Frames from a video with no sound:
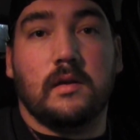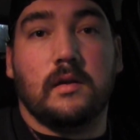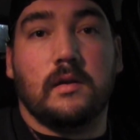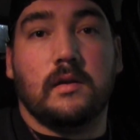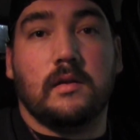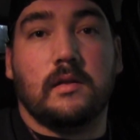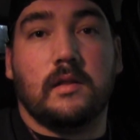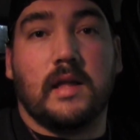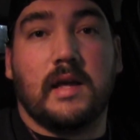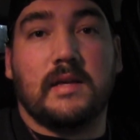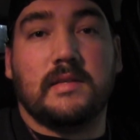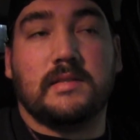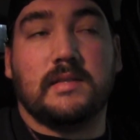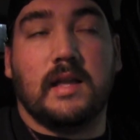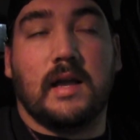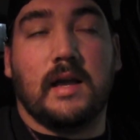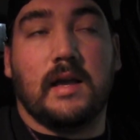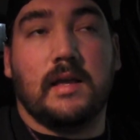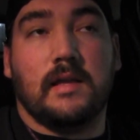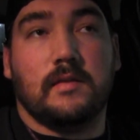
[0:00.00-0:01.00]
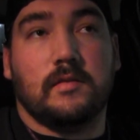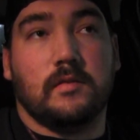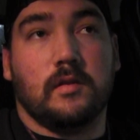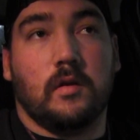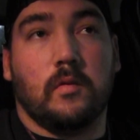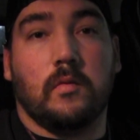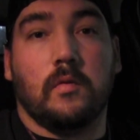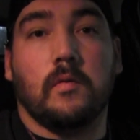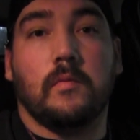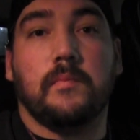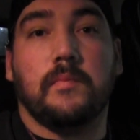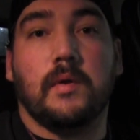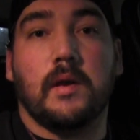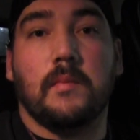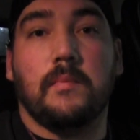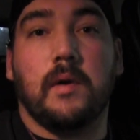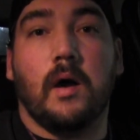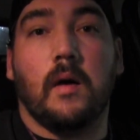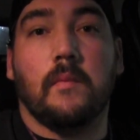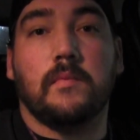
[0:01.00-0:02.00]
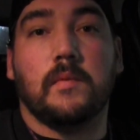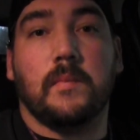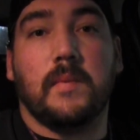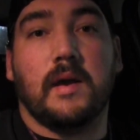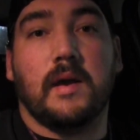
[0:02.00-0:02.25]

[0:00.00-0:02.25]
uh, last night, so we're pretty pumped